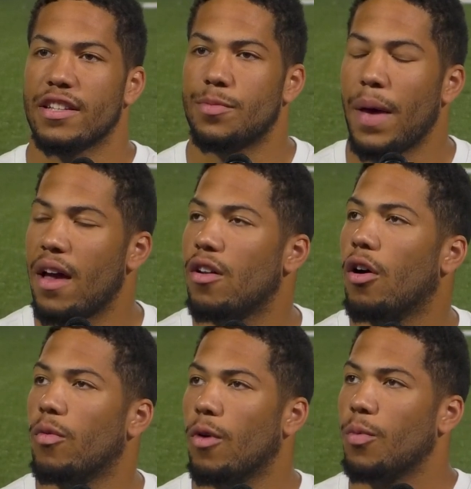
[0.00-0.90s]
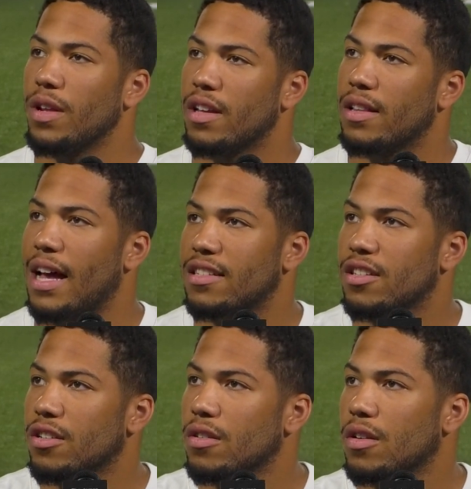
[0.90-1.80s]
expand on what we did last
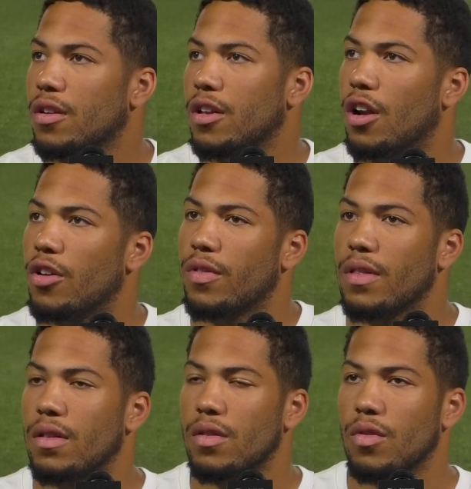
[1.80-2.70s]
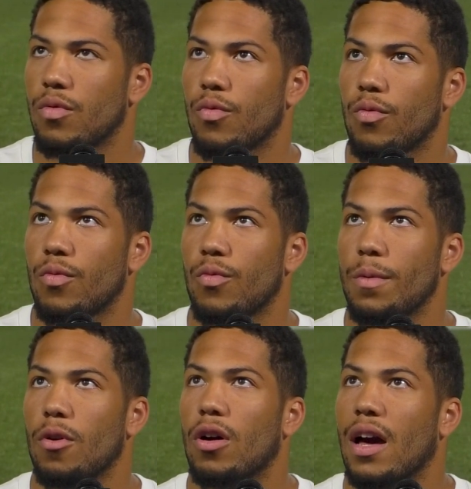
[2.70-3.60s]
year. You know, we
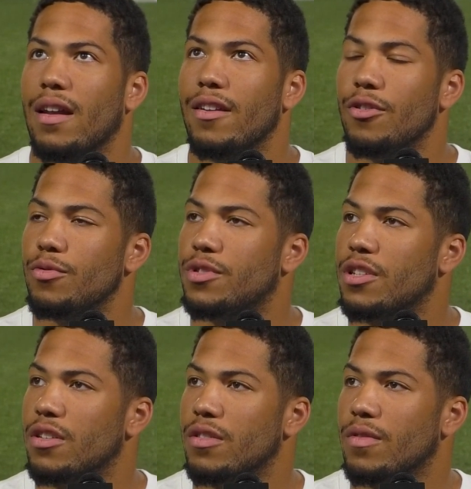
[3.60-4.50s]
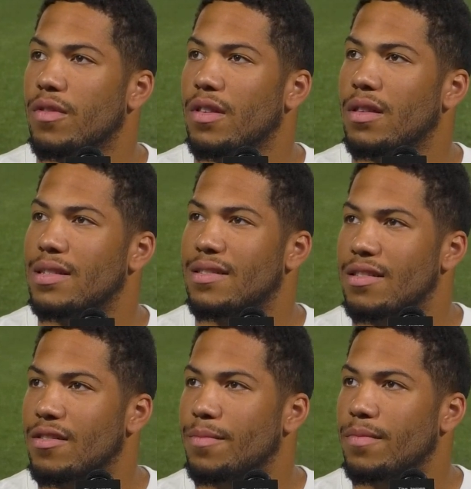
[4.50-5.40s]
were all kind of new to the
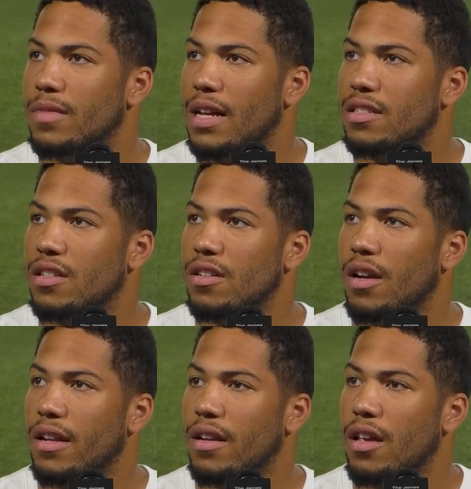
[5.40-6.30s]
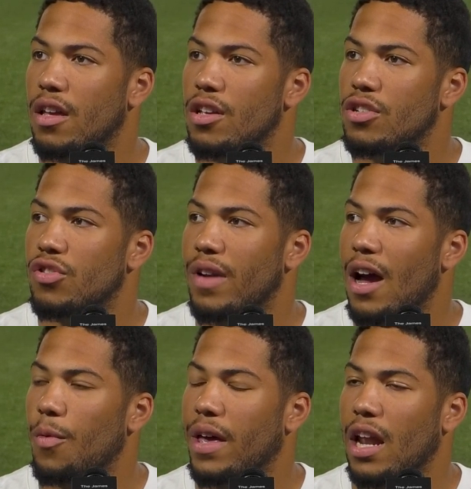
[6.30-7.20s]
system last year, and so
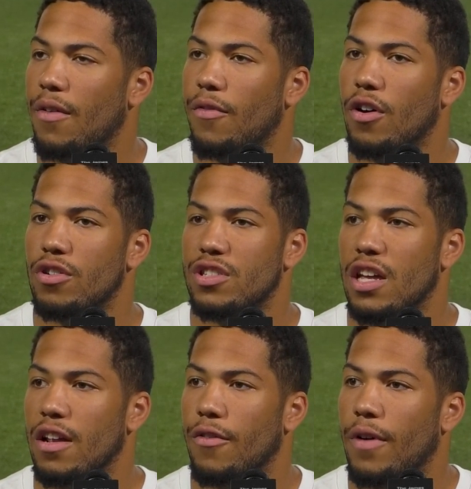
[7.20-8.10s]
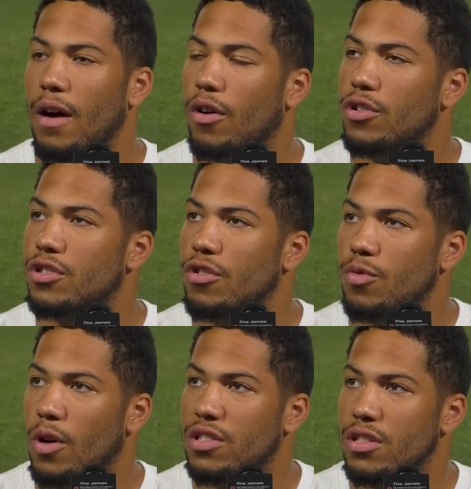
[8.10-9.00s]
now we kind of have an understanding of how Coach
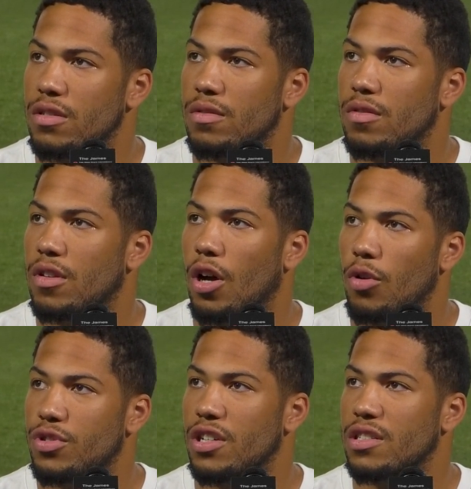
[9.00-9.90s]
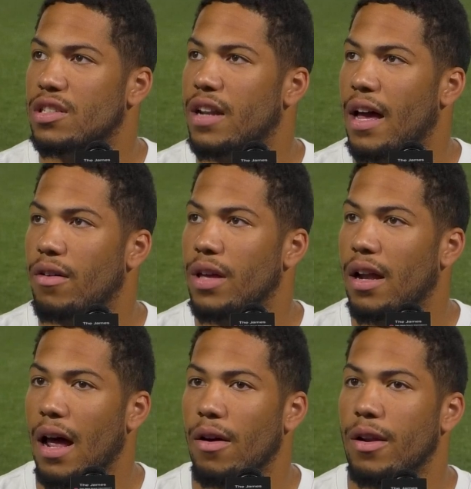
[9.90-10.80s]
Knowles wants to coach us and how
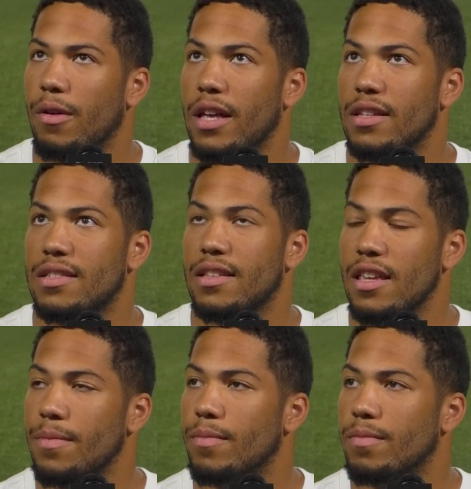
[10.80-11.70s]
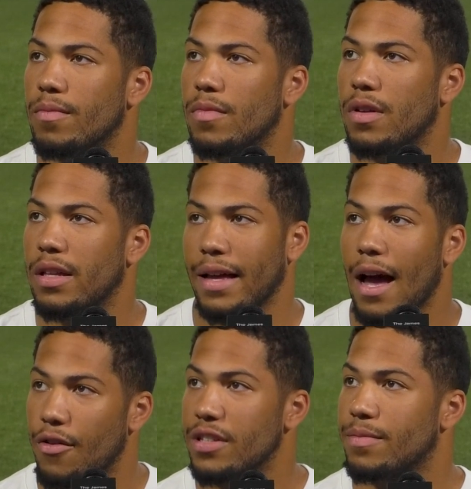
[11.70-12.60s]
his scheme, like
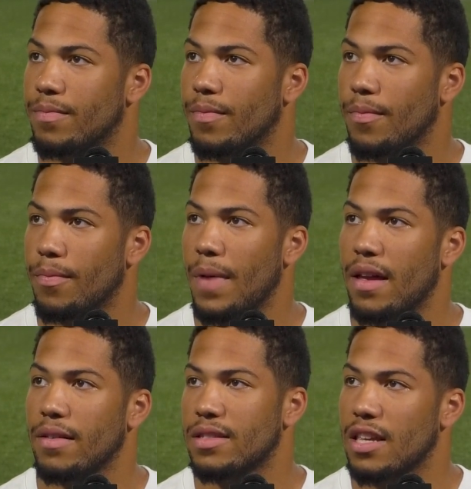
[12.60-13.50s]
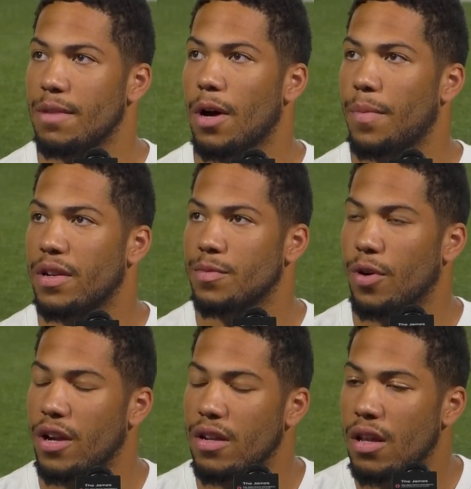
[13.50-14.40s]
how he's making scheme up in his
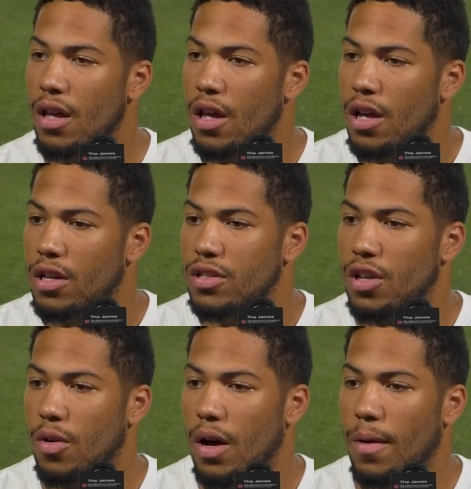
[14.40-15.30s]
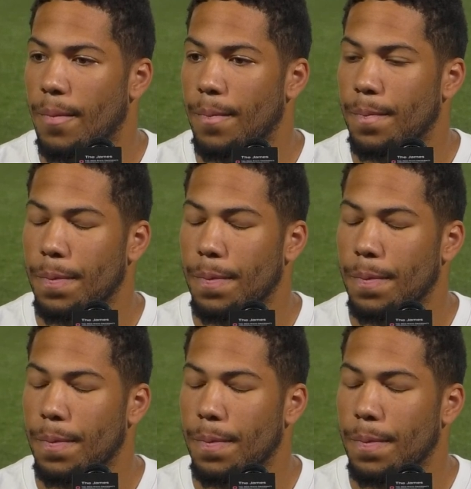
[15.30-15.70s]
brain. So,